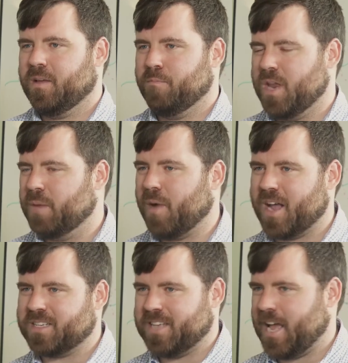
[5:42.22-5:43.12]

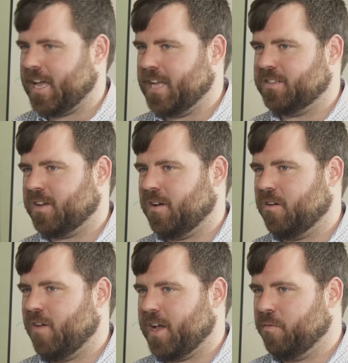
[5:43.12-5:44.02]
minimized decades
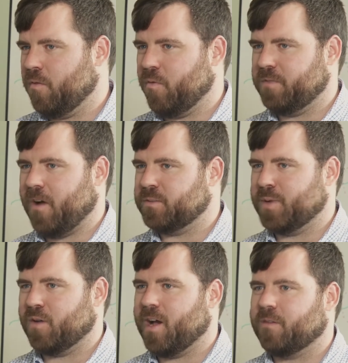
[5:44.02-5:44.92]
ago. Like right. 445 has
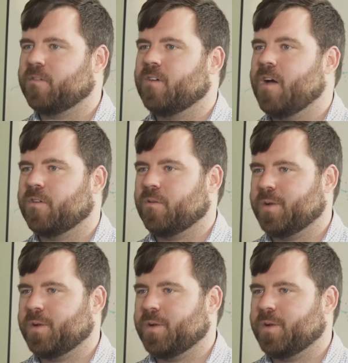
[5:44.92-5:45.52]
been around forever.